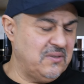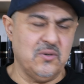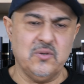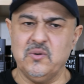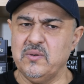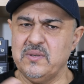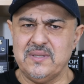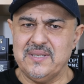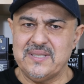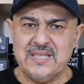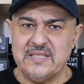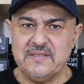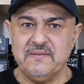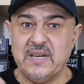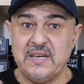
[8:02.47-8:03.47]
No, this
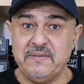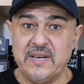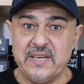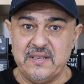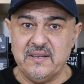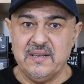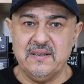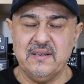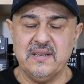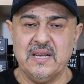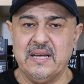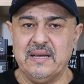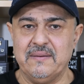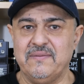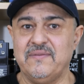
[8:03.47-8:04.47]
is very, very
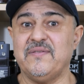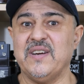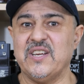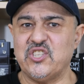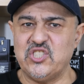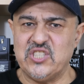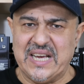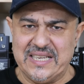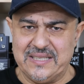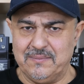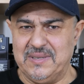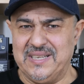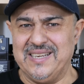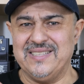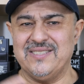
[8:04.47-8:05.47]
fresh
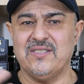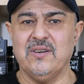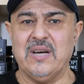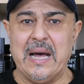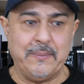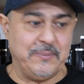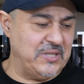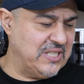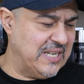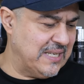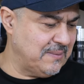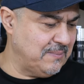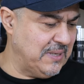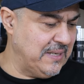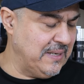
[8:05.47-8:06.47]
jasmine, and it's a happy
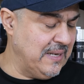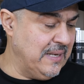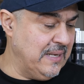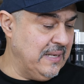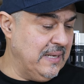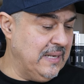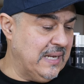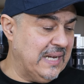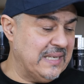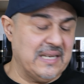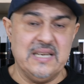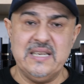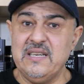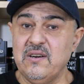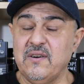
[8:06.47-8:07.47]
jasmine. And
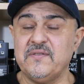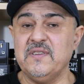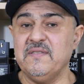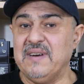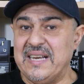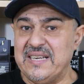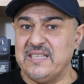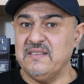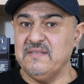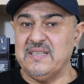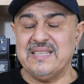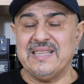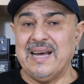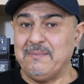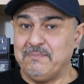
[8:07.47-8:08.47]
the lily of the valley giving
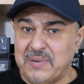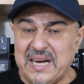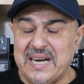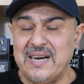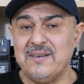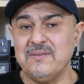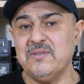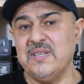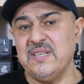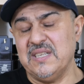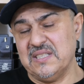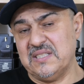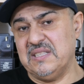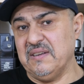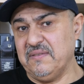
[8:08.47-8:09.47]
it that
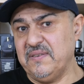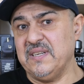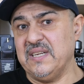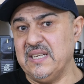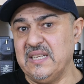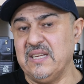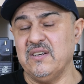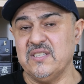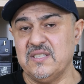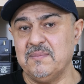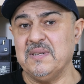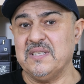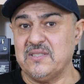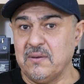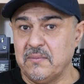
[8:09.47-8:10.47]
powderiness. Definitely I
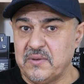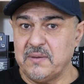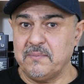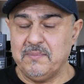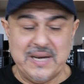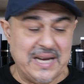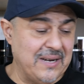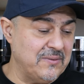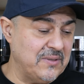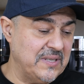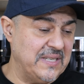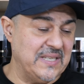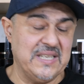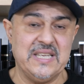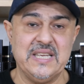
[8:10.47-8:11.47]
smell something
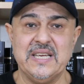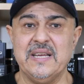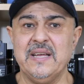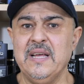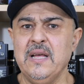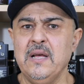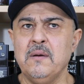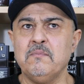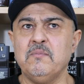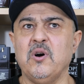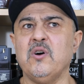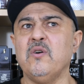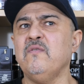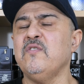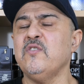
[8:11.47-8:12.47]
powdery in here,
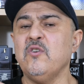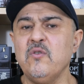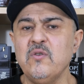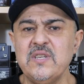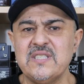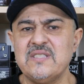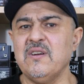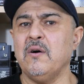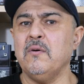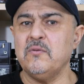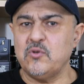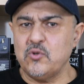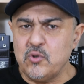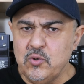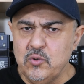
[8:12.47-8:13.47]
but overall it's
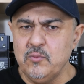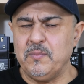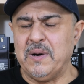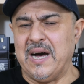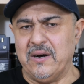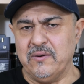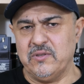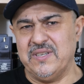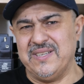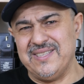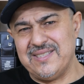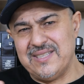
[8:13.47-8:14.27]
not too powdery.